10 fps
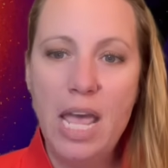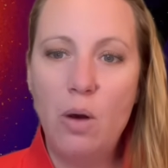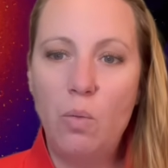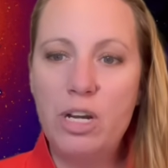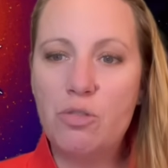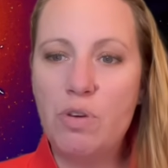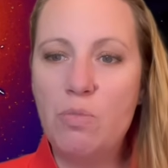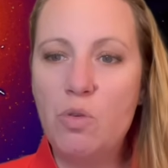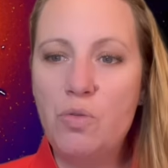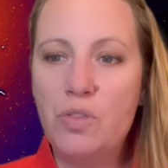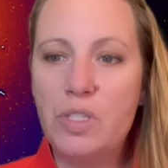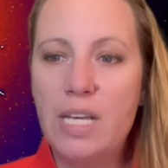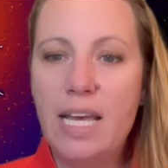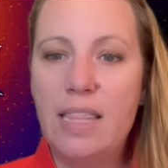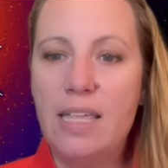which removes
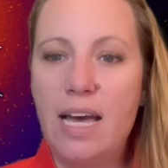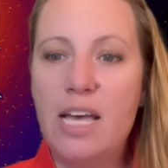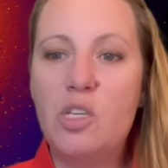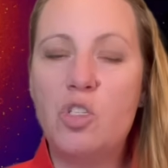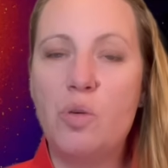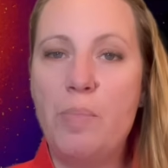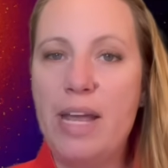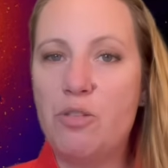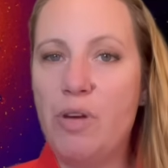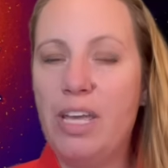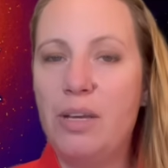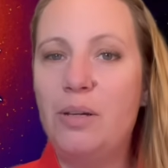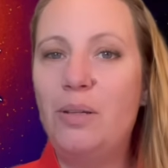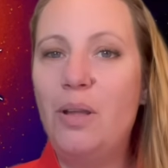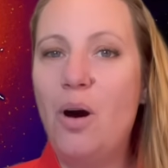the symmetric
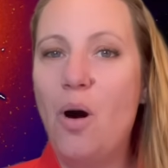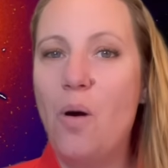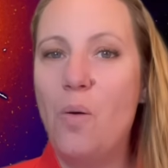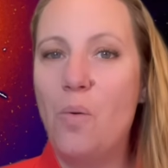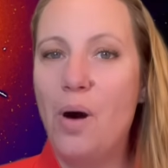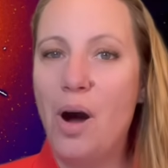glow